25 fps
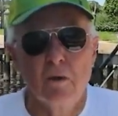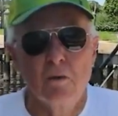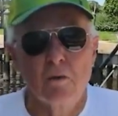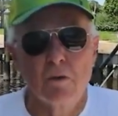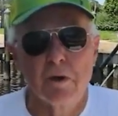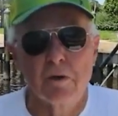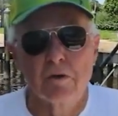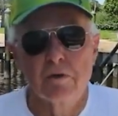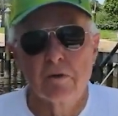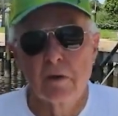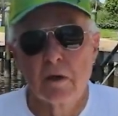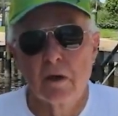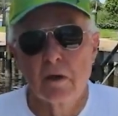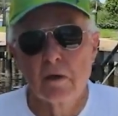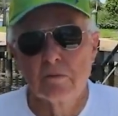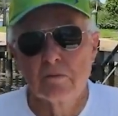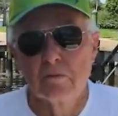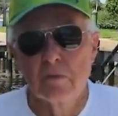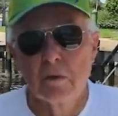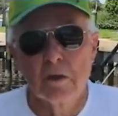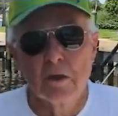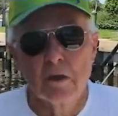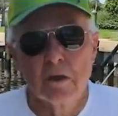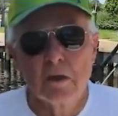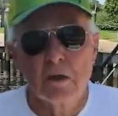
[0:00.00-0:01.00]
In
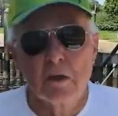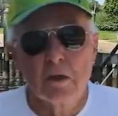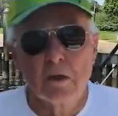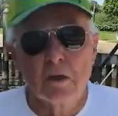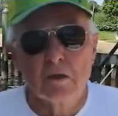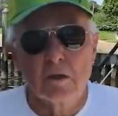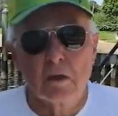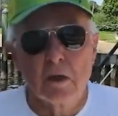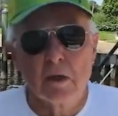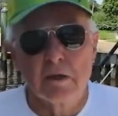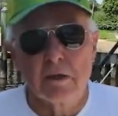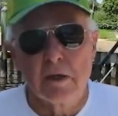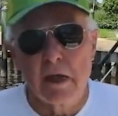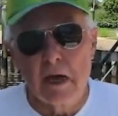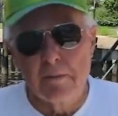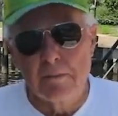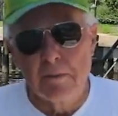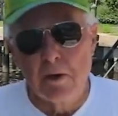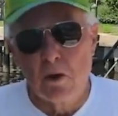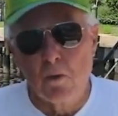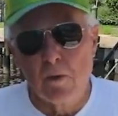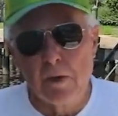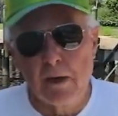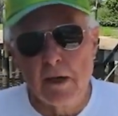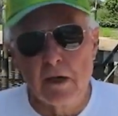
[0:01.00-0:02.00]
that
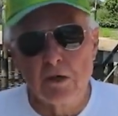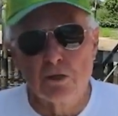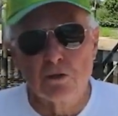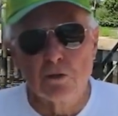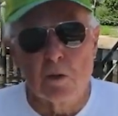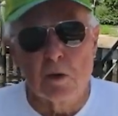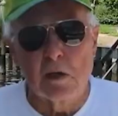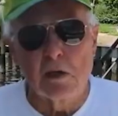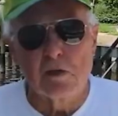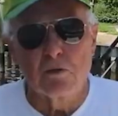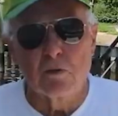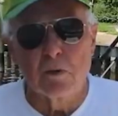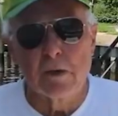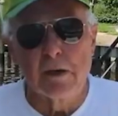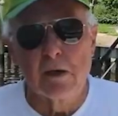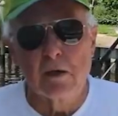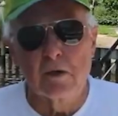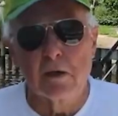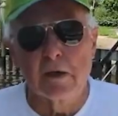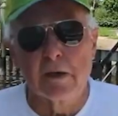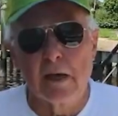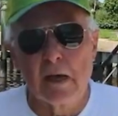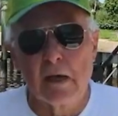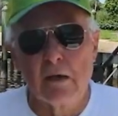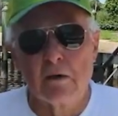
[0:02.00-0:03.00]
boat we had
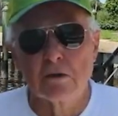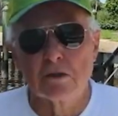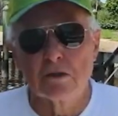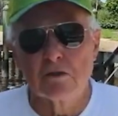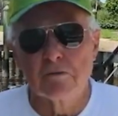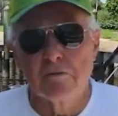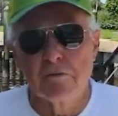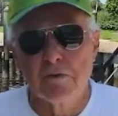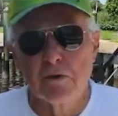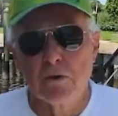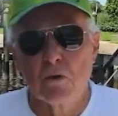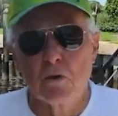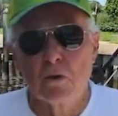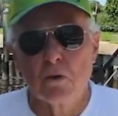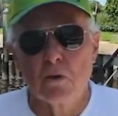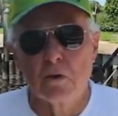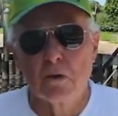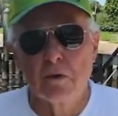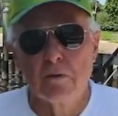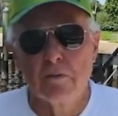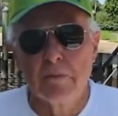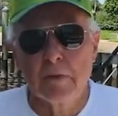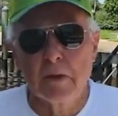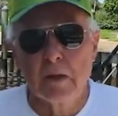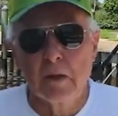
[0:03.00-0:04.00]
2,300 gallons of fuel